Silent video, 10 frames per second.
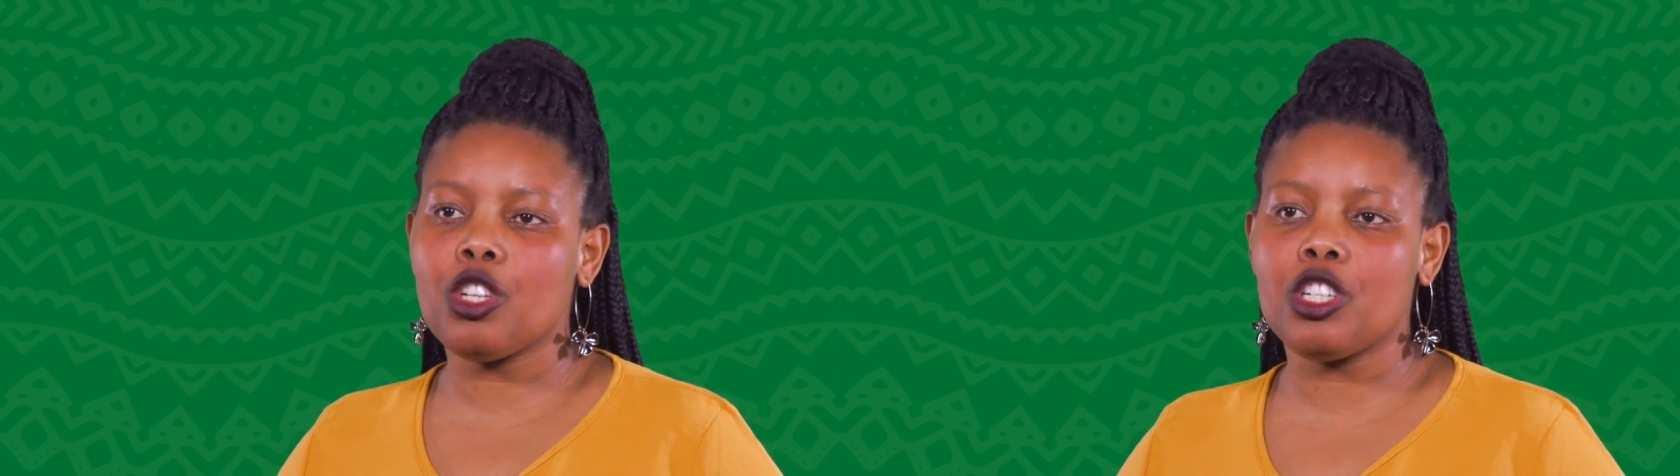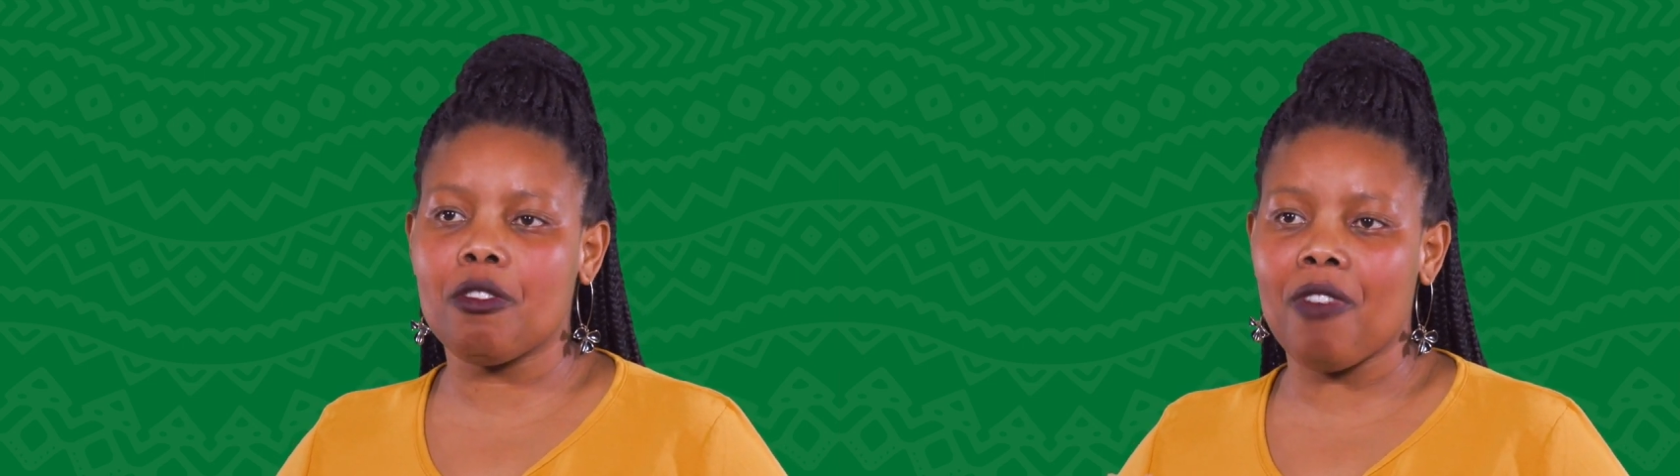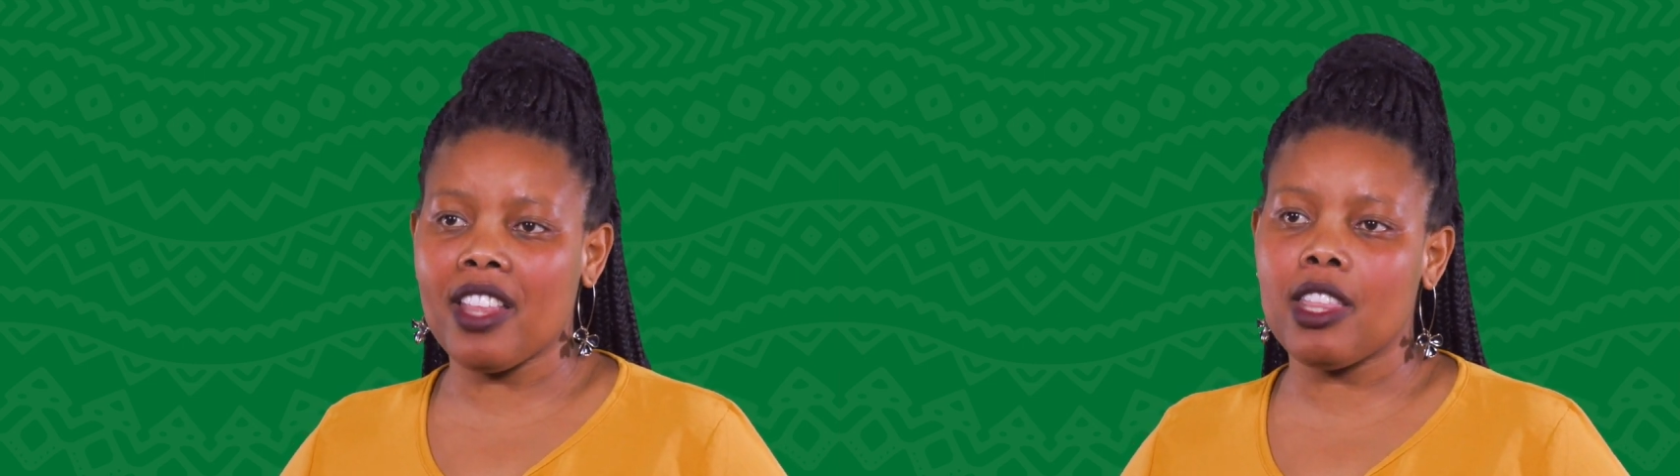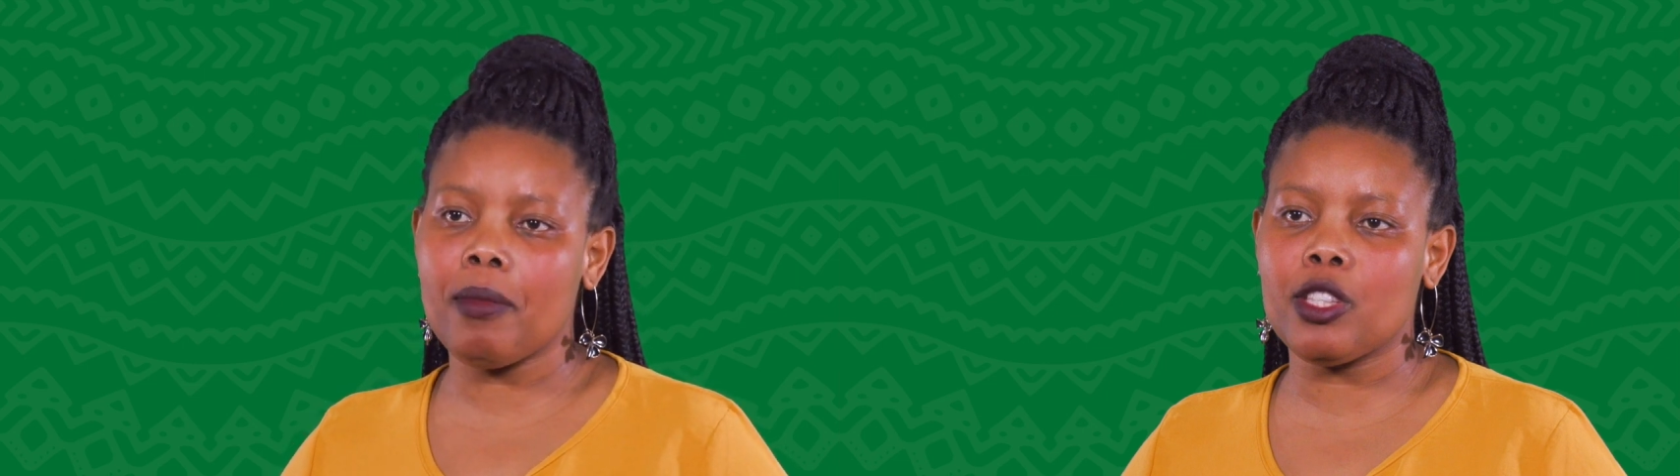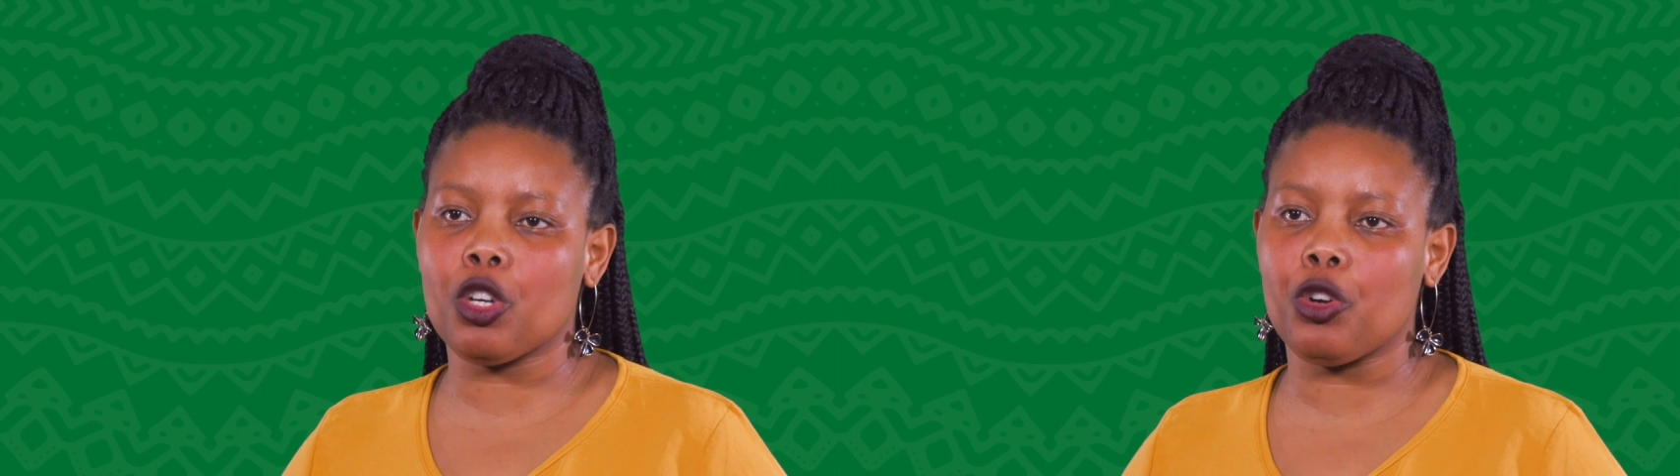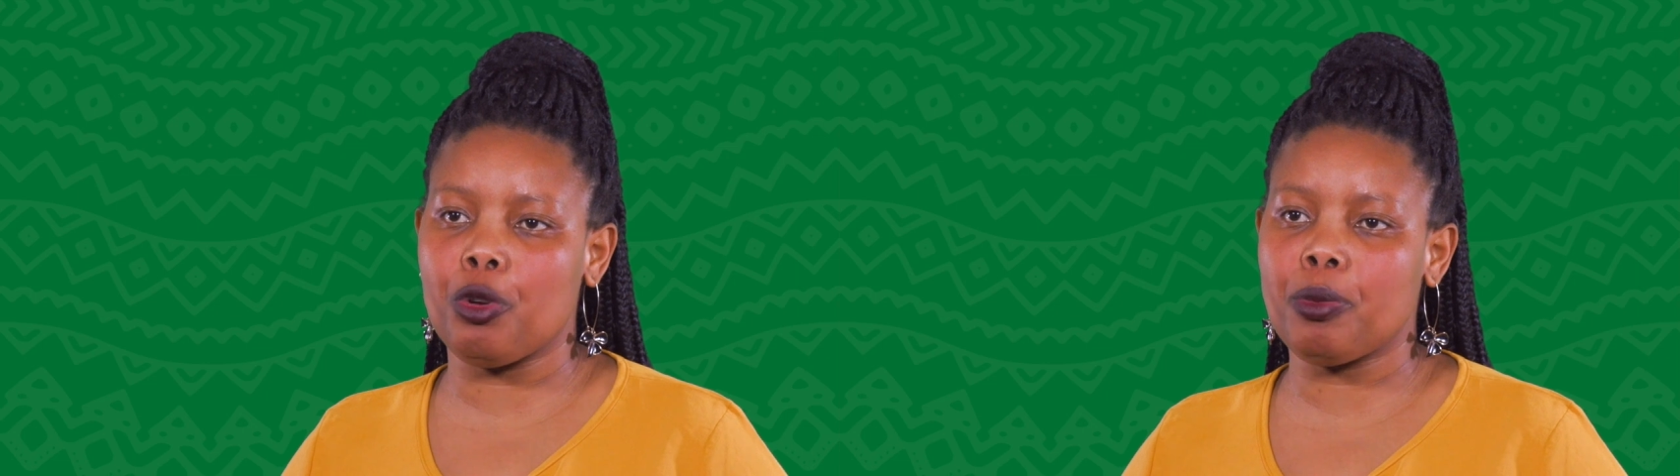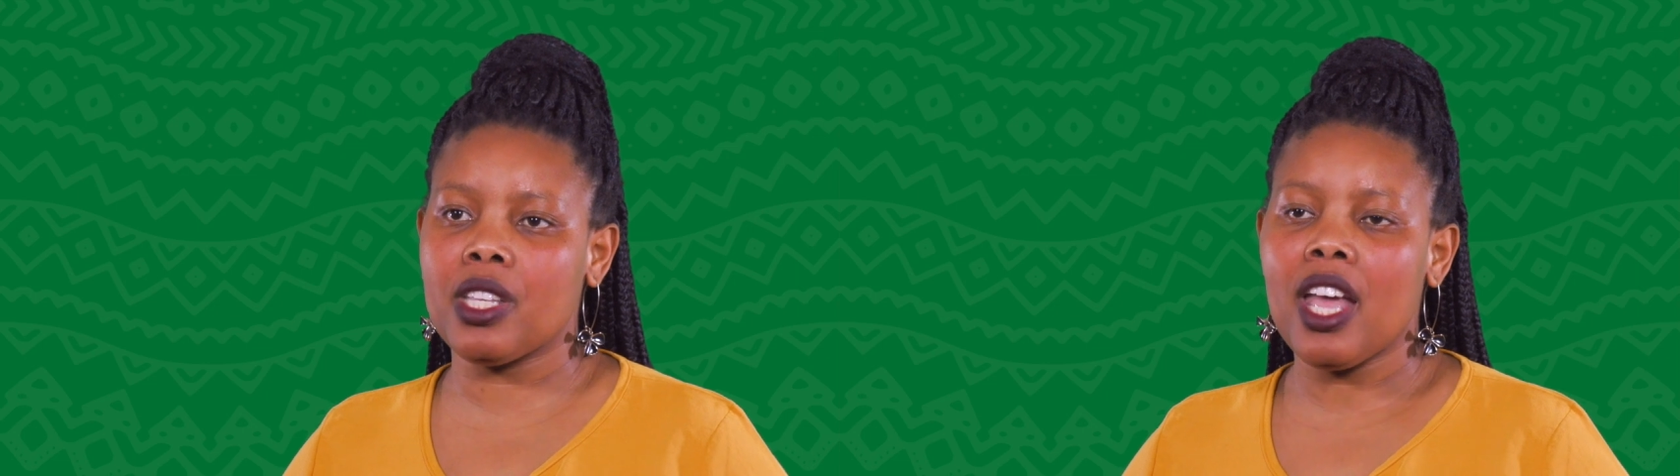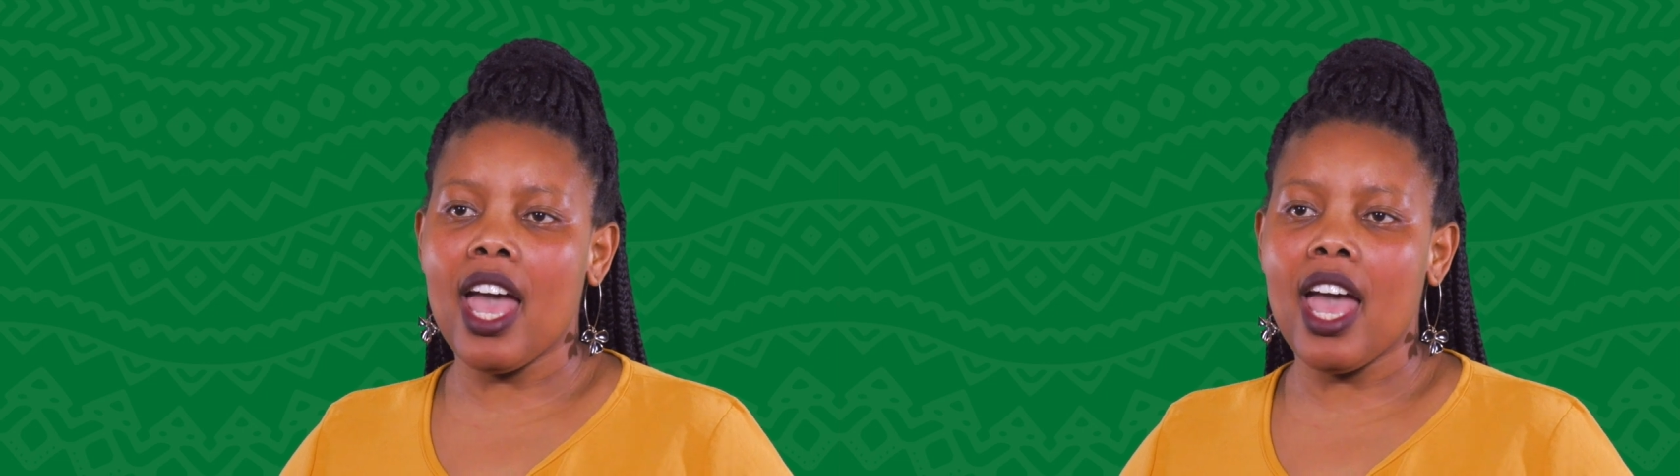you divide them into groups